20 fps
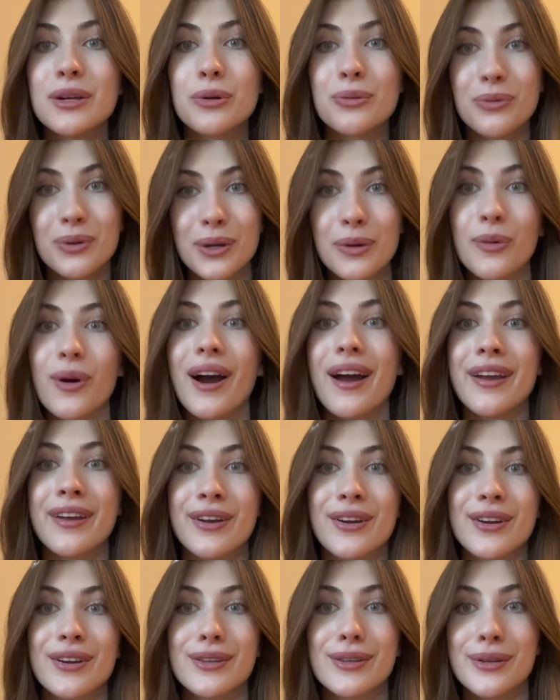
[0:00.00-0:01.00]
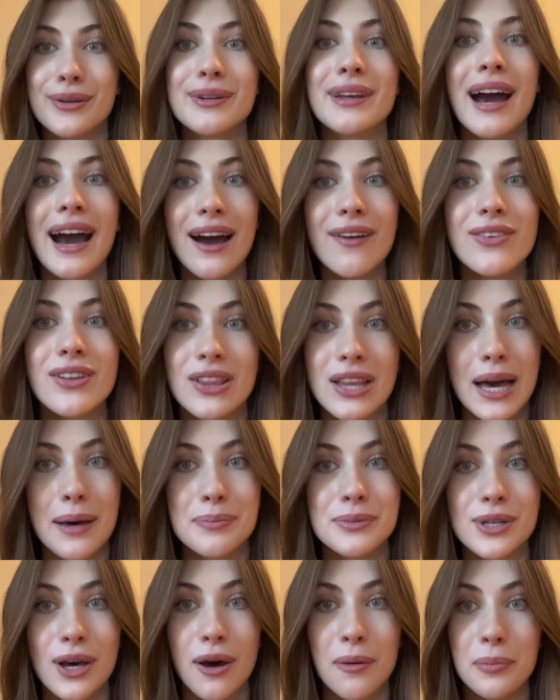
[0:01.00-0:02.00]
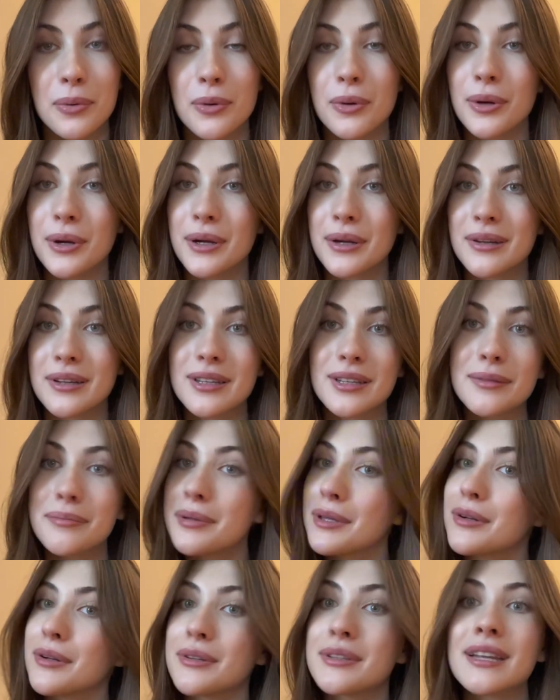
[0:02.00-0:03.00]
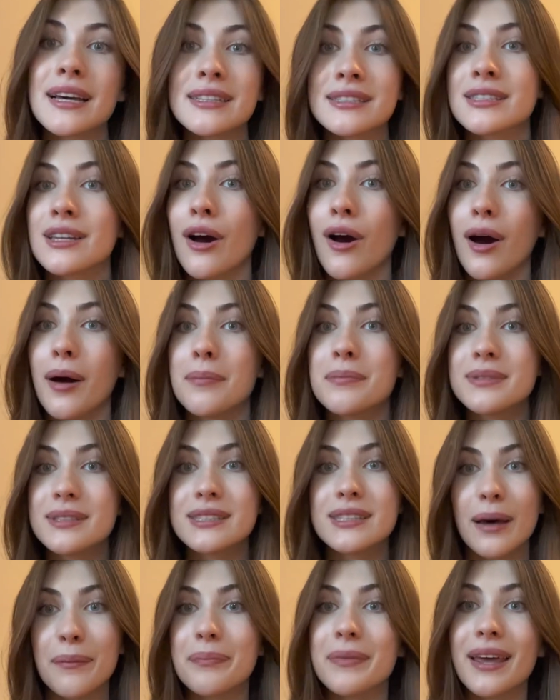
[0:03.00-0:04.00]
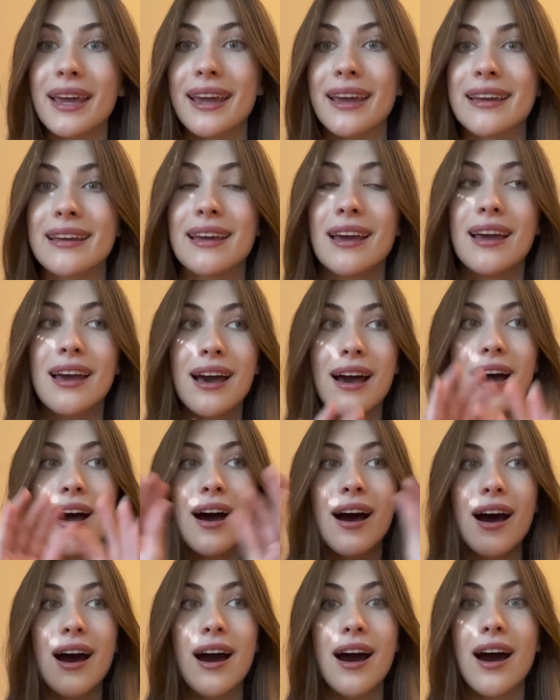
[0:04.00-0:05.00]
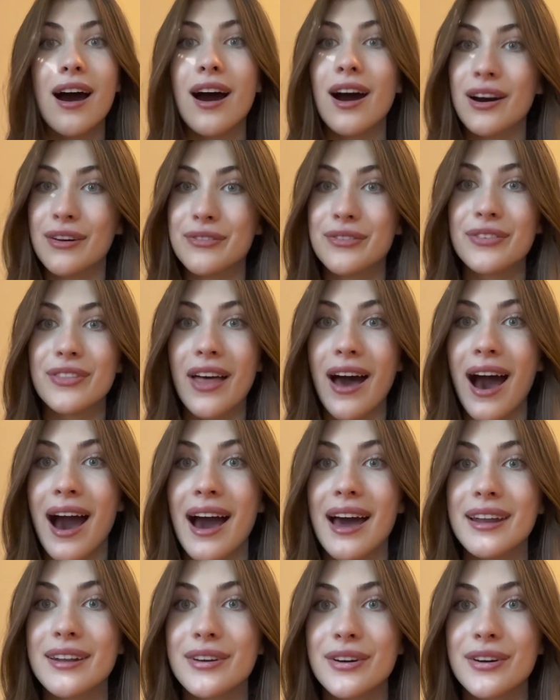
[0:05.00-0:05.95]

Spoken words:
require you to have a laptop or computer desktop, something of that